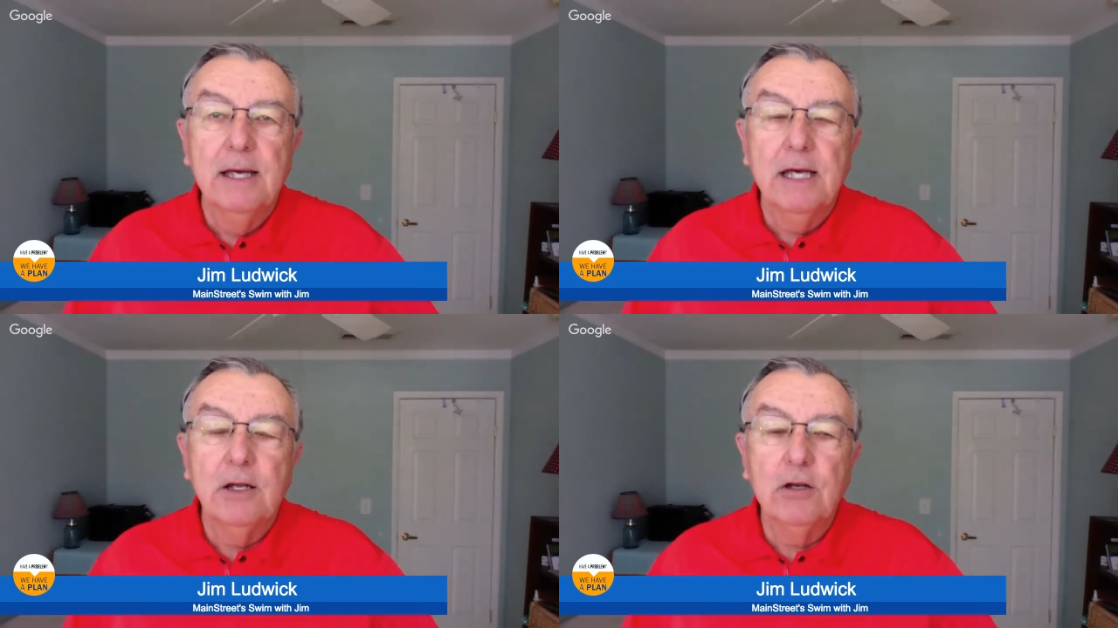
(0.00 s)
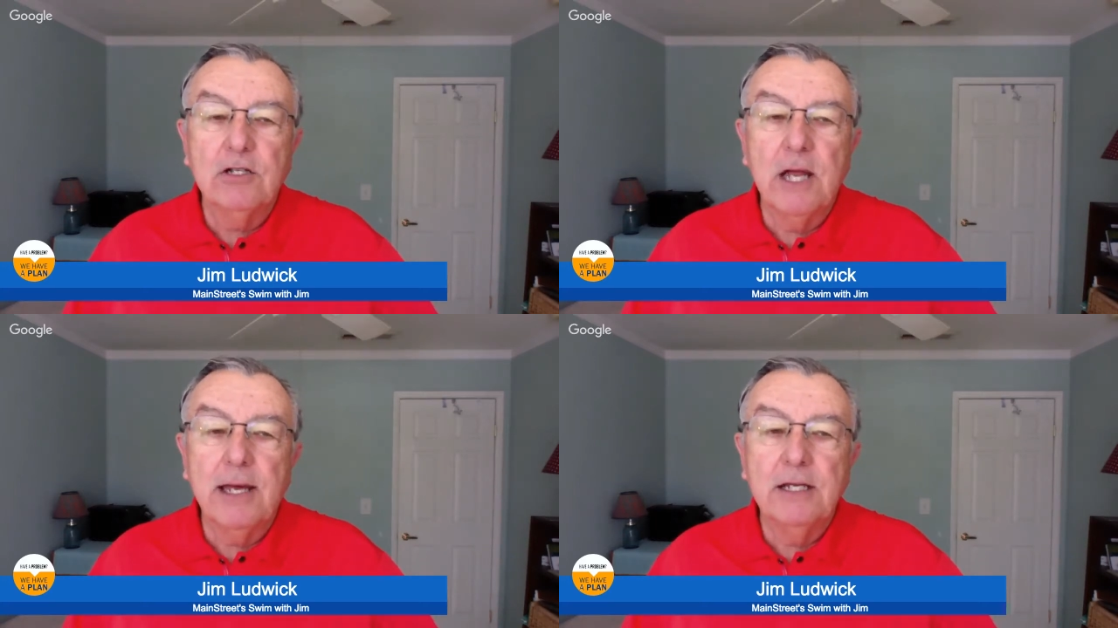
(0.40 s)
it
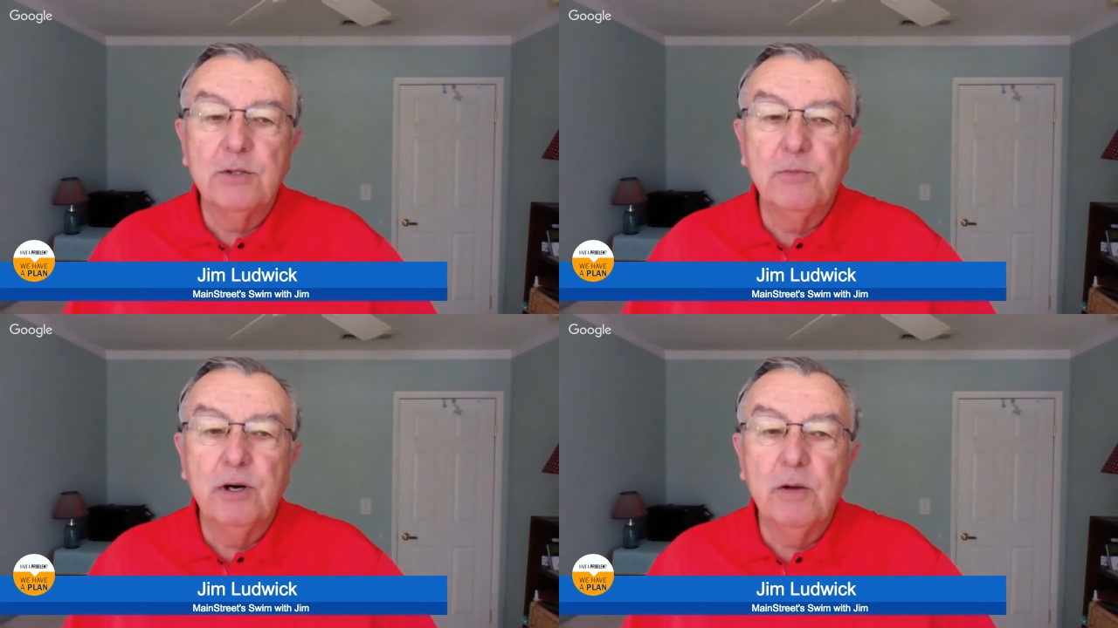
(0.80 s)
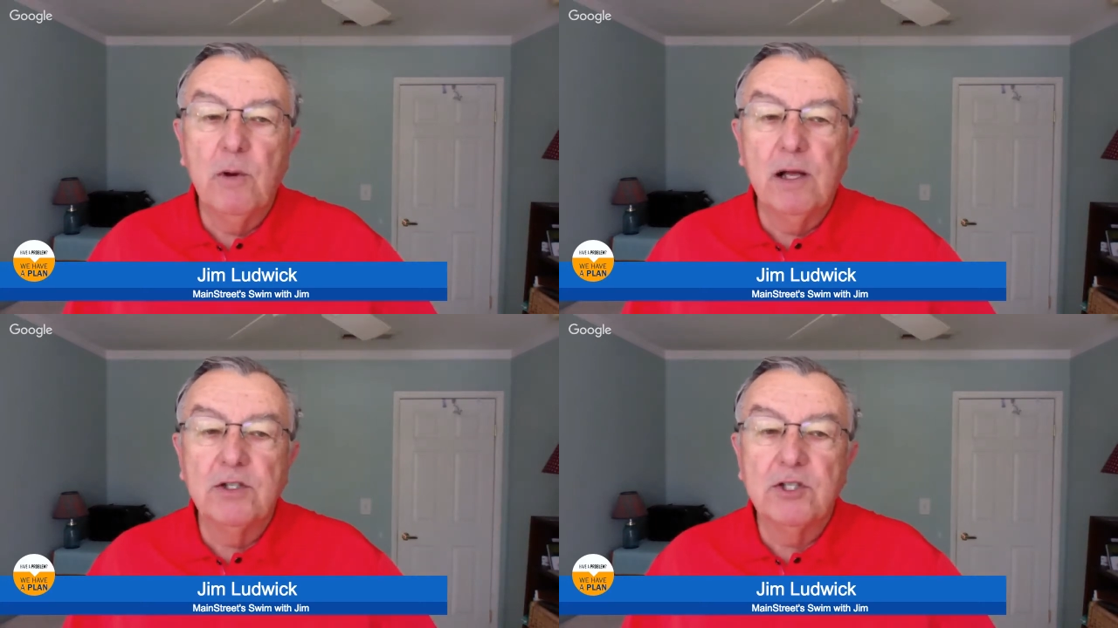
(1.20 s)
looks like it's pretty
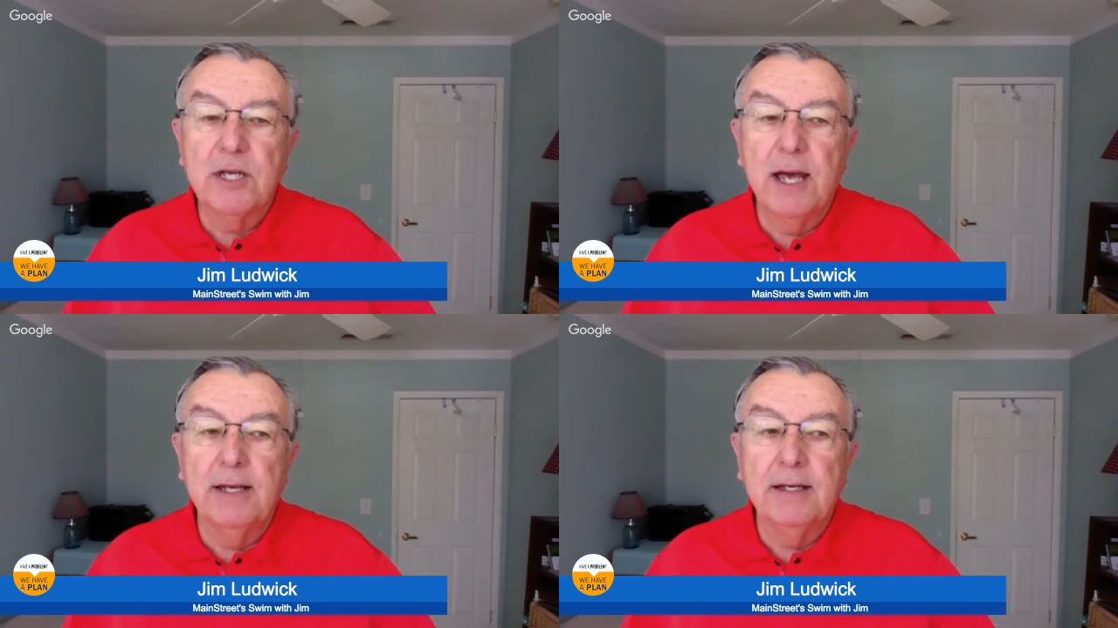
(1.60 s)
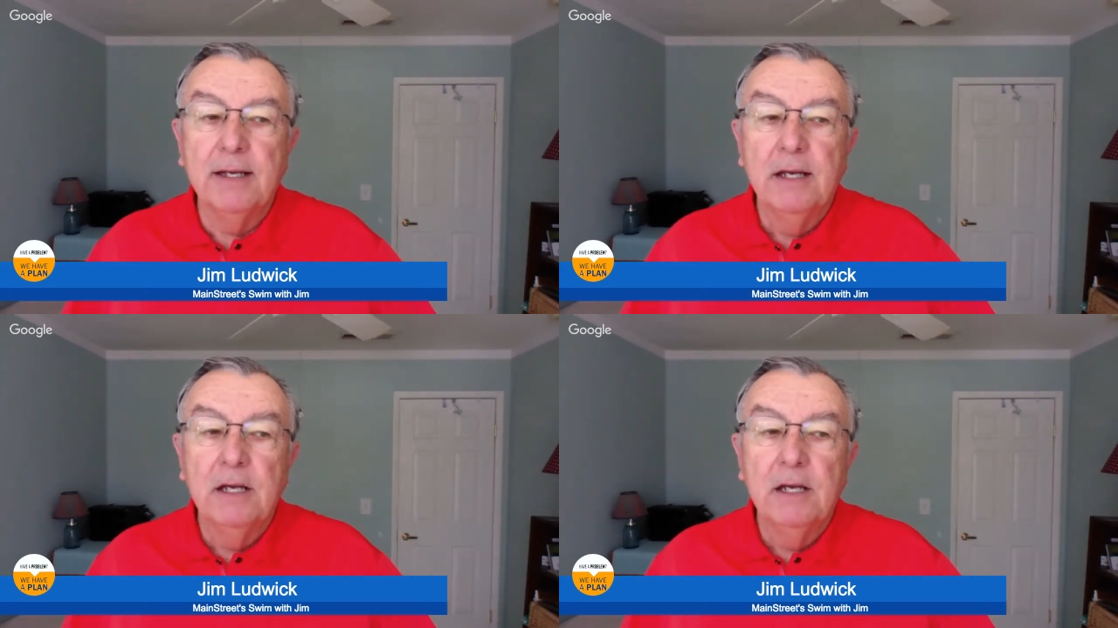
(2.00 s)
well set.